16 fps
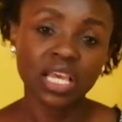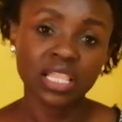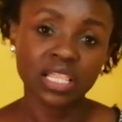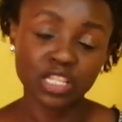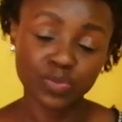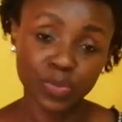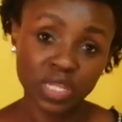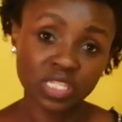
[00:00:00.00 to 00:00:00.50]

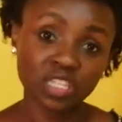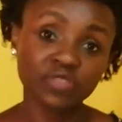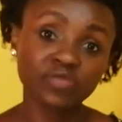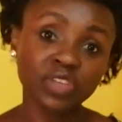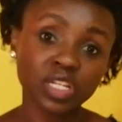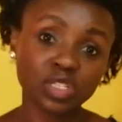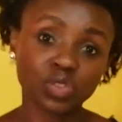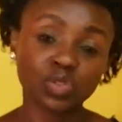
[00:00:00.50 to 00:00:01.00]
The
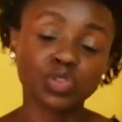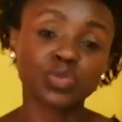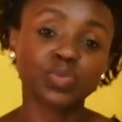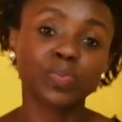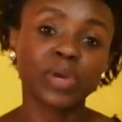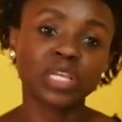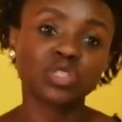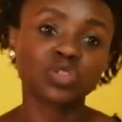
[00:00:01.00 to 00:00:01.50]
specific
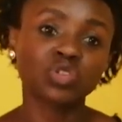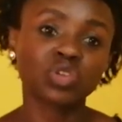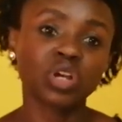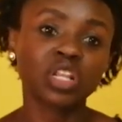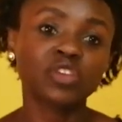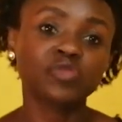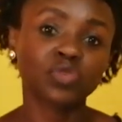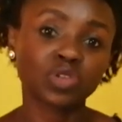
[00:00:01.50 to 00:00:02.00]
toothpaste
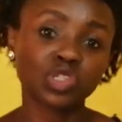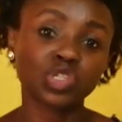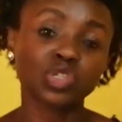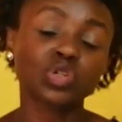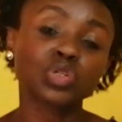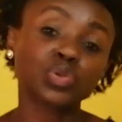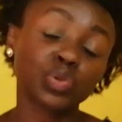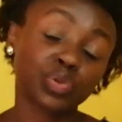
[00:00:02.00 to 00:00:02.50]
usually for
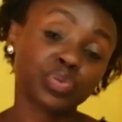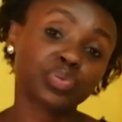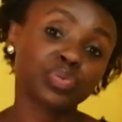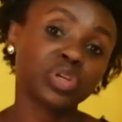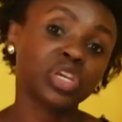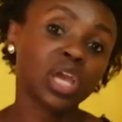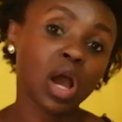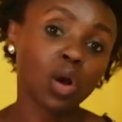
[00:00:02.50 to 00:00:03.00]
0 to
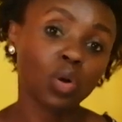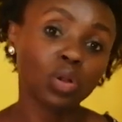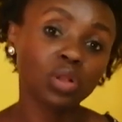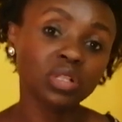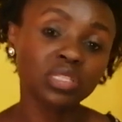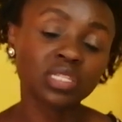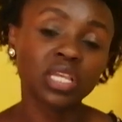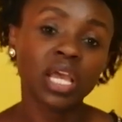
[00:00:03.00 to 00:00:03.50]

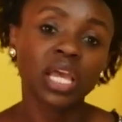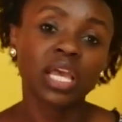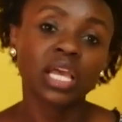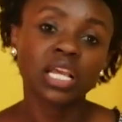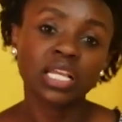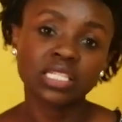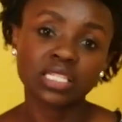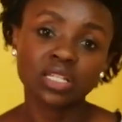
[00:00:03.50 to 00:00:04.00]
3-year-olds.
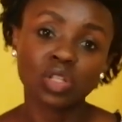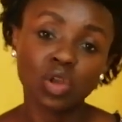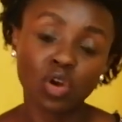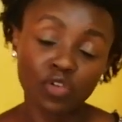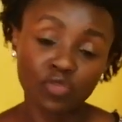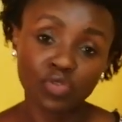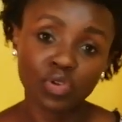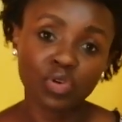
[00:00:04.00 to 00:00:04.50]
It's
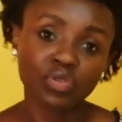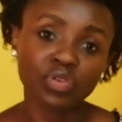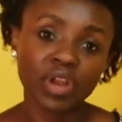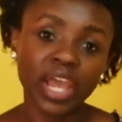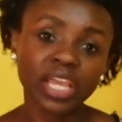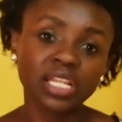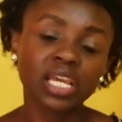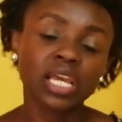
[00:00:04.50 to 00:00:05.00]
low
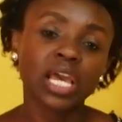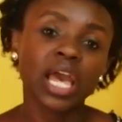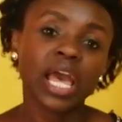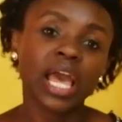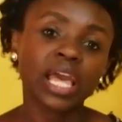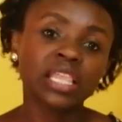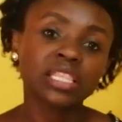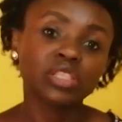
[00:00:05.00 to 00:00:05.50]
fluoride,
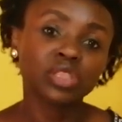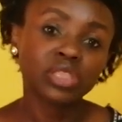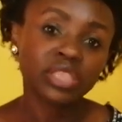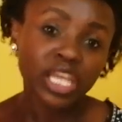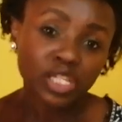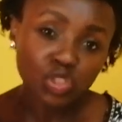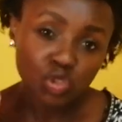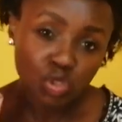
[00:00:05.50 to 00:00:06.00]
and
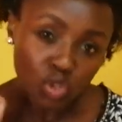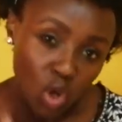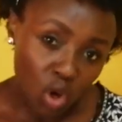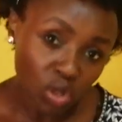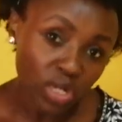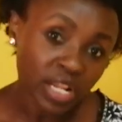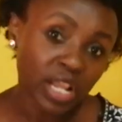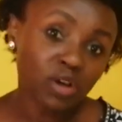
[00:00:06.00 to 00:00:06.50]
they
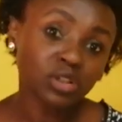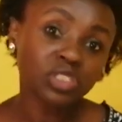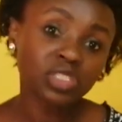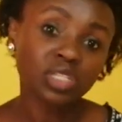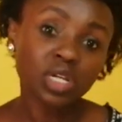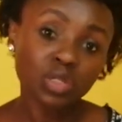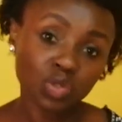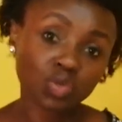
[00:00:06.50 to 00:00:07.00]
should
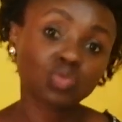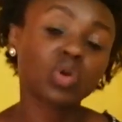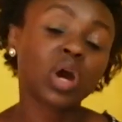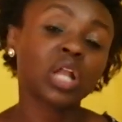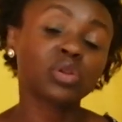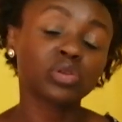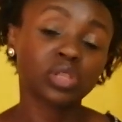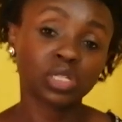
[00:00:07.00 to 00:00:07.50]
not
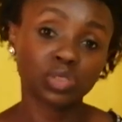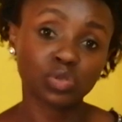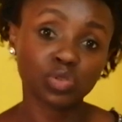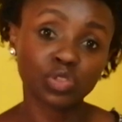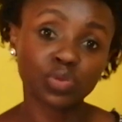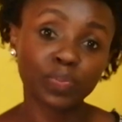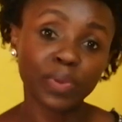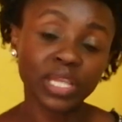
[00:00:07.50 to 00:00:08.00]
swallow the
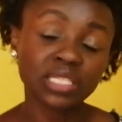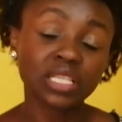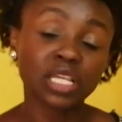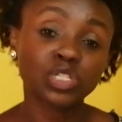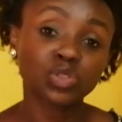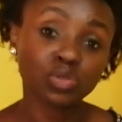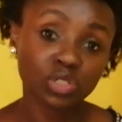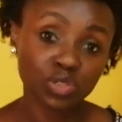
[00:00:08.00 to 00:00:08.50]
toothpaste, they
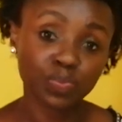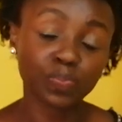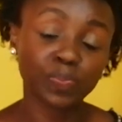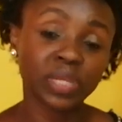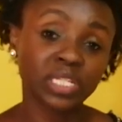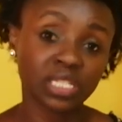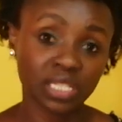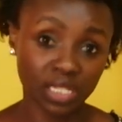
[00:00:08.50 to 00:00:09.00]
should
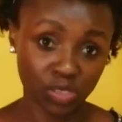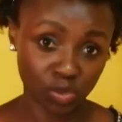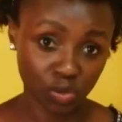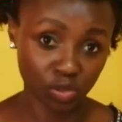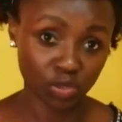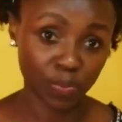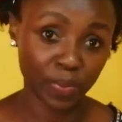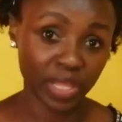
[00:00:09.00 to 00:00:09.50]
spit the
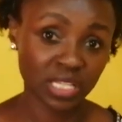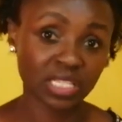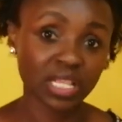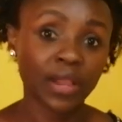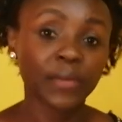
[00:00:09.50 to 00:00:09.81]
toothpaste.